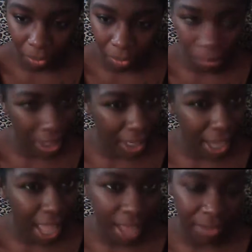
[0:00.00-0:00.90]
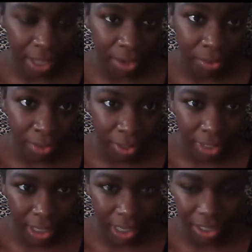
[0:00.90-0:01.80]
we didn't have like a real
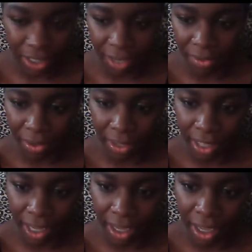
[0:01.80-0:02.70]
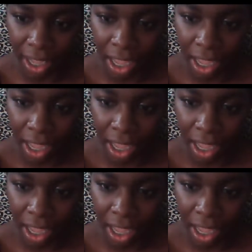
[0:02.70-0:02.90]
connection. I felt like